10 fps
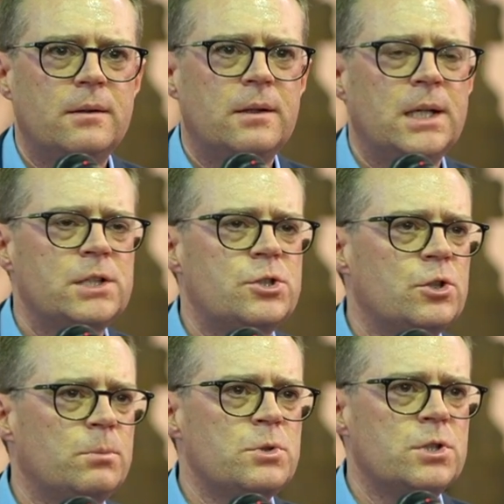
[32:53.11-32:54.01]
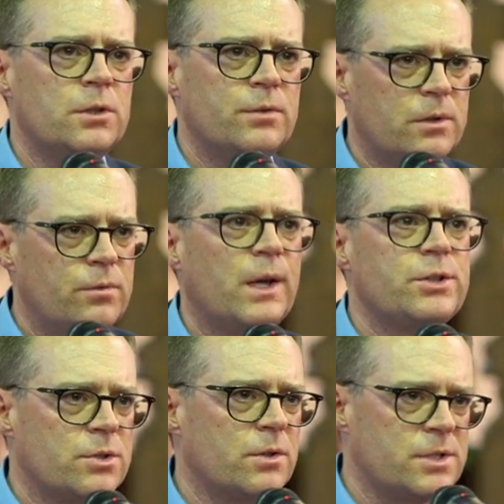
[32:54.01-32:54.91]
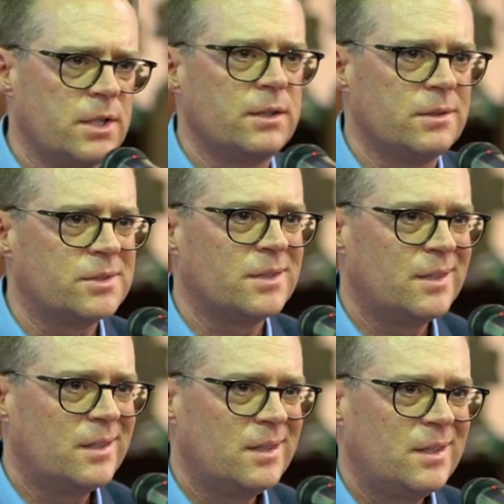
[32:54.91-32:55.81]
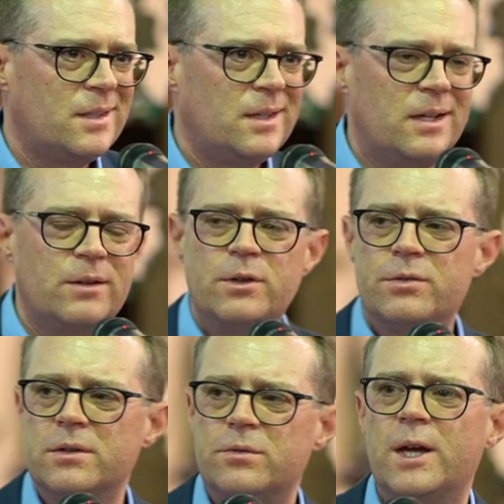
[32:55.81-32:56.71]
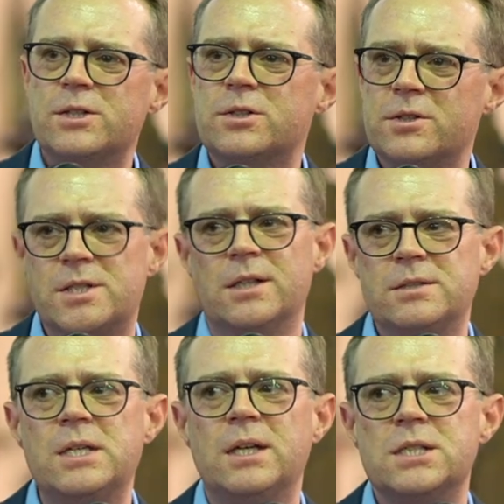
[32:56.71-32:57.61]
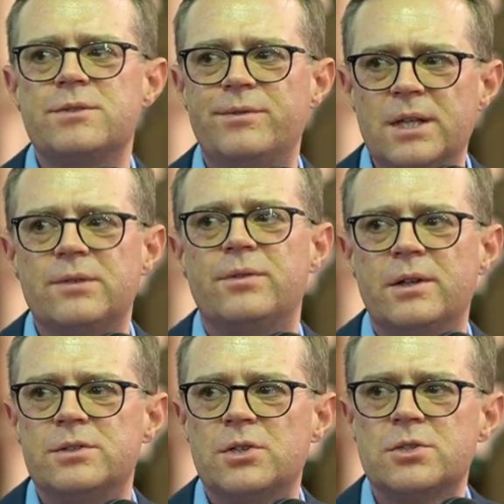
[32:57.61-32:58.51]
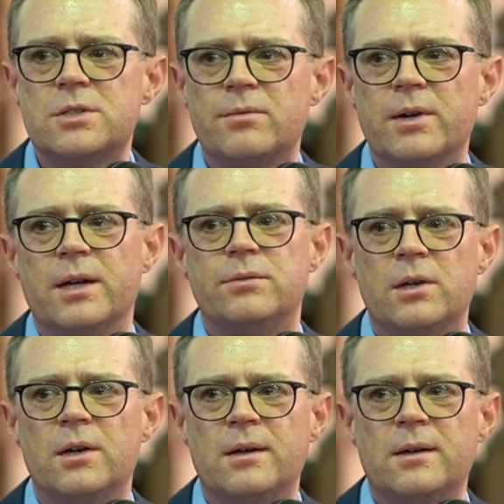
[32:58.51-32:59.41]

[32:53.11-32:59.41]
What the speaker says: And that assumes that you've confessed your sins. And if you've confessed your sins, he is faithful and just to forgive you.